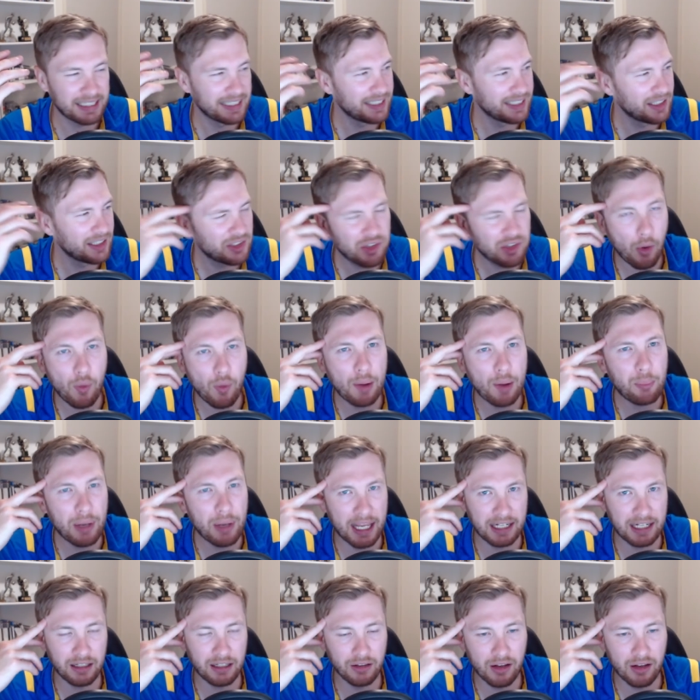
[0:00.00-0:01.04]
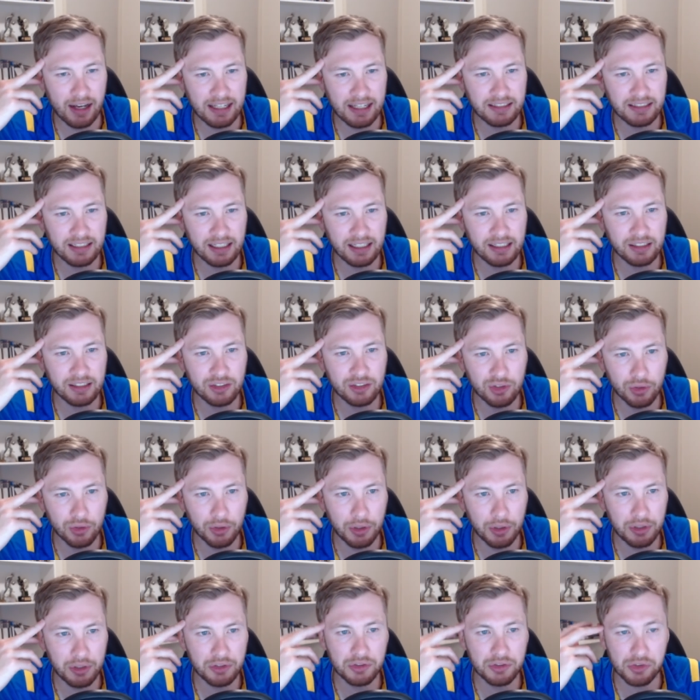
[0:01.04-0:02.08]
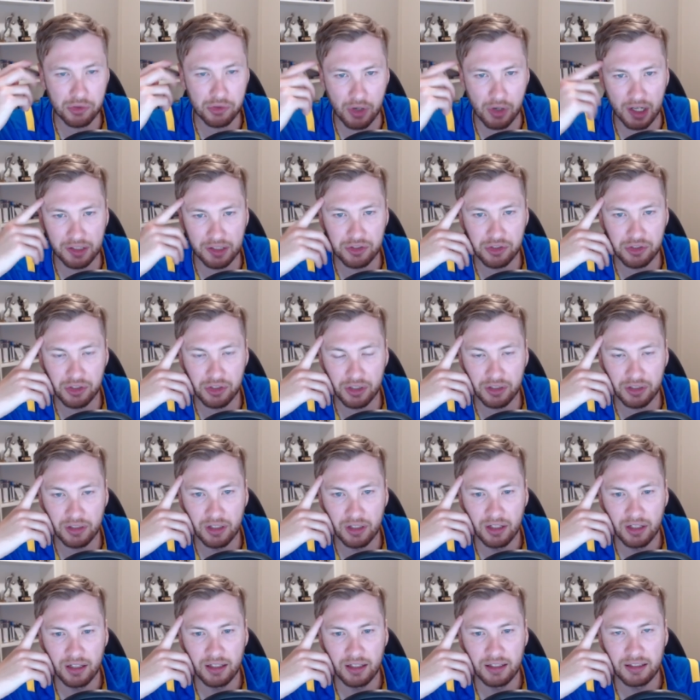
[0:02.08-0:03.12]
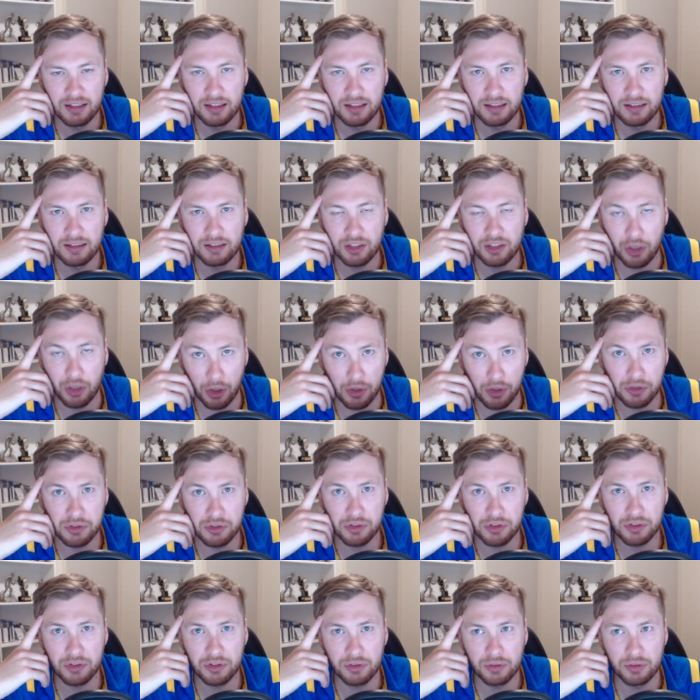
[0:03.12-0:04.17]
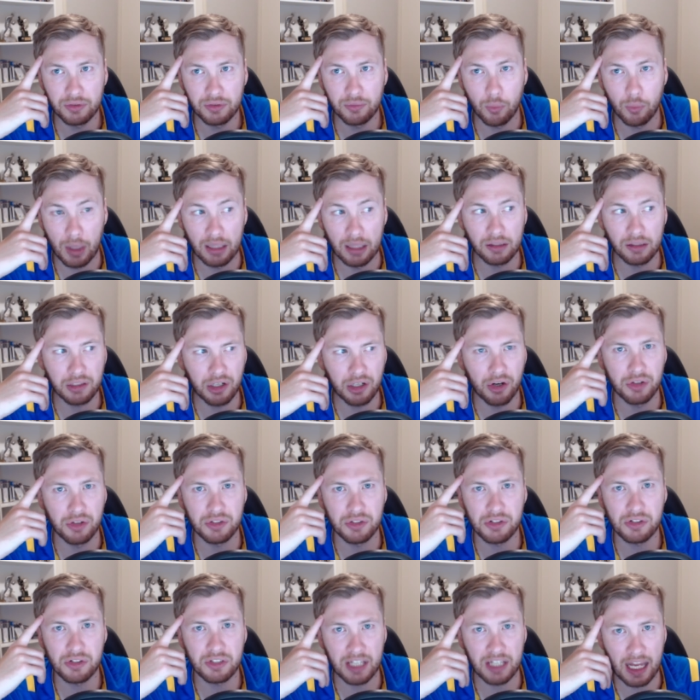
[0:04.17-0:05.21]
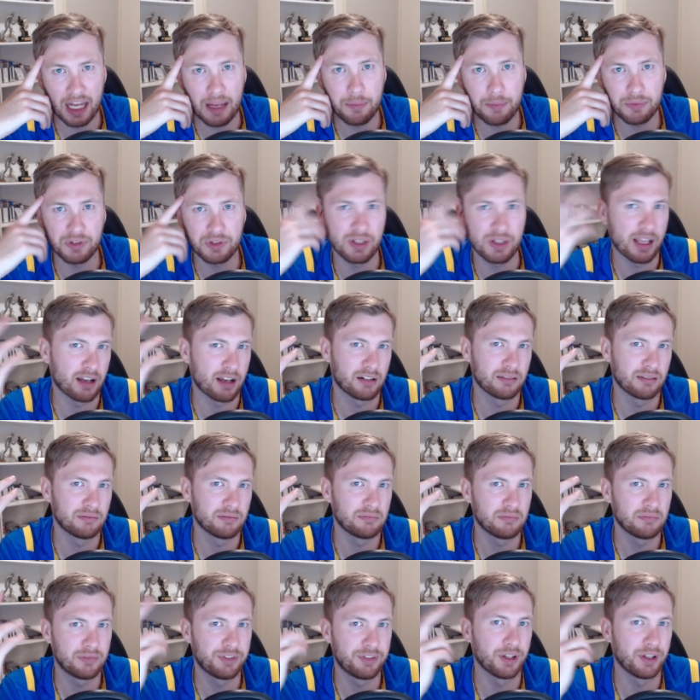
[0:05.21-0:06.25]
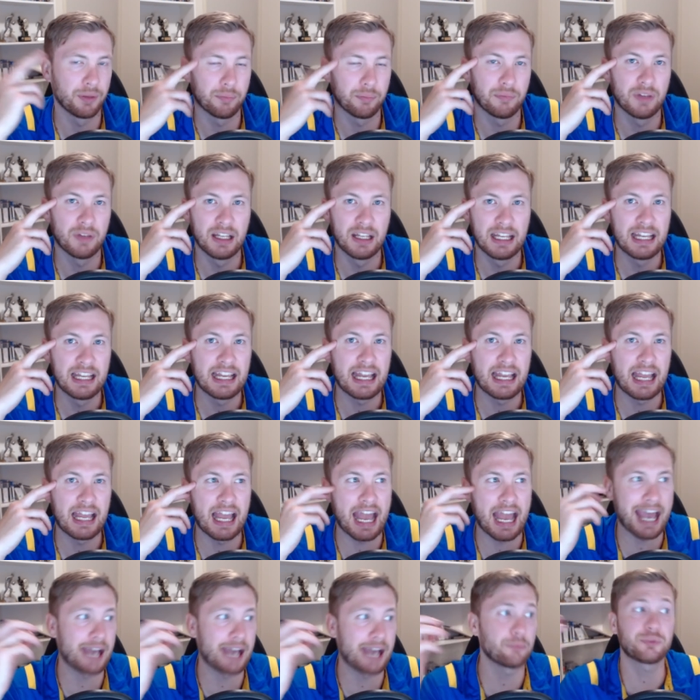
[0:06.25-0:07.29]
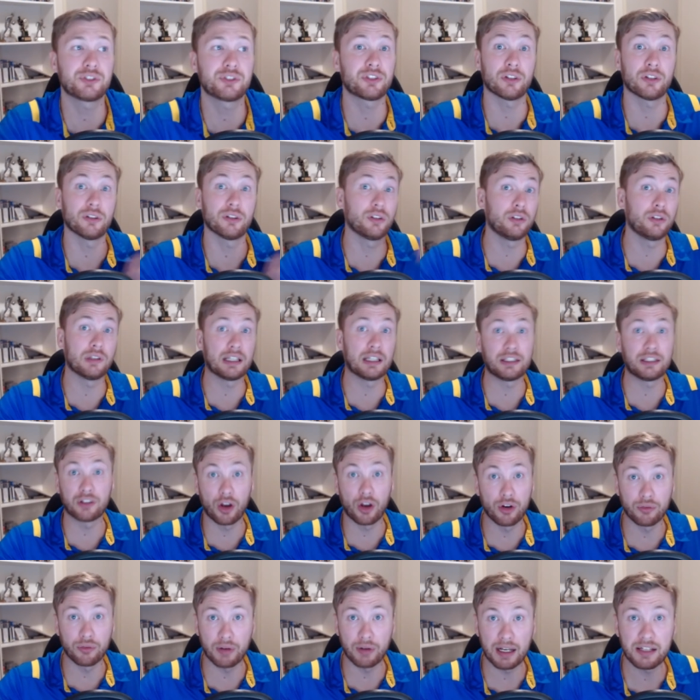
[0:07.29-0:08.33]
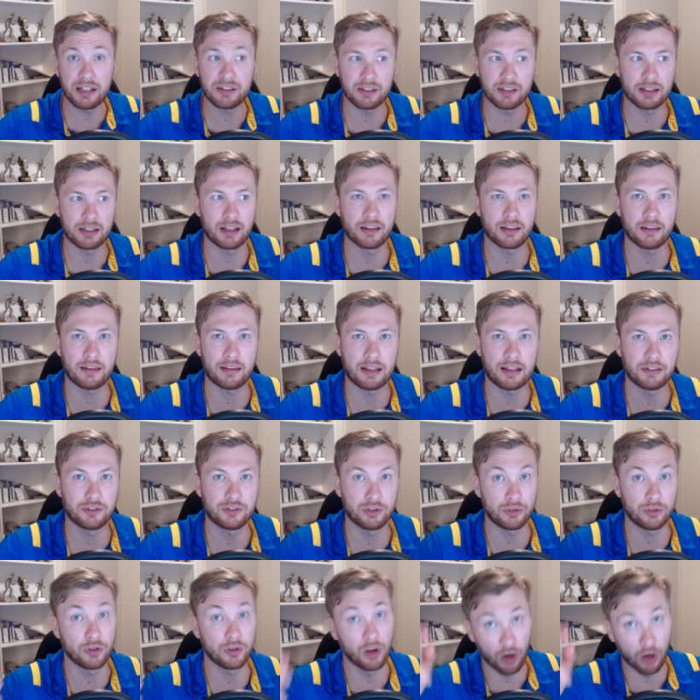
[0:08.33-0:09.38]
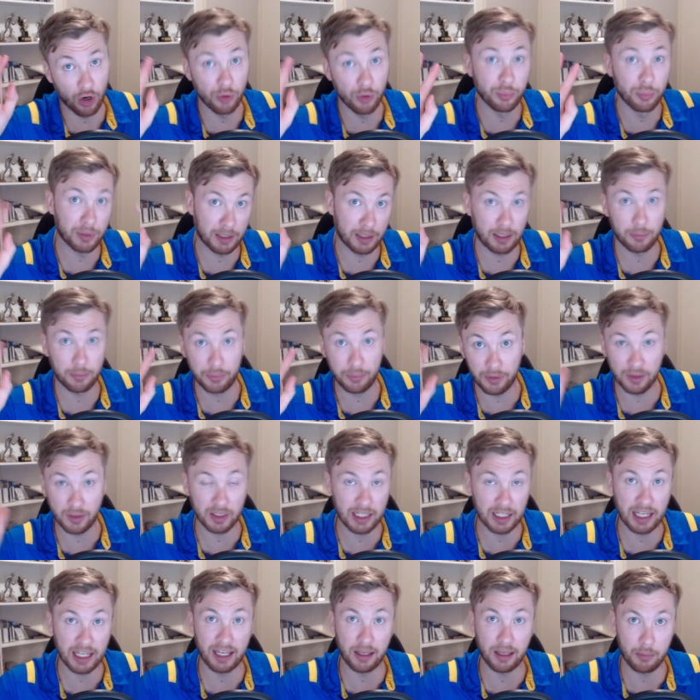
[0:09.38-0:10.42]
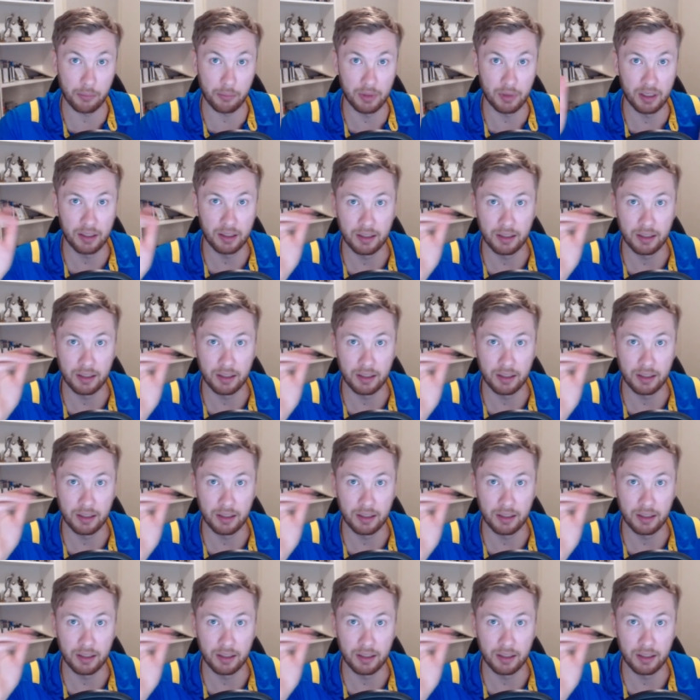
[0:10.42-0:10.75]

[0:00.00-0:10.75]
So we're penalizing good, structured, coached, well coached teams now for absolutely no reason other than to open up the game.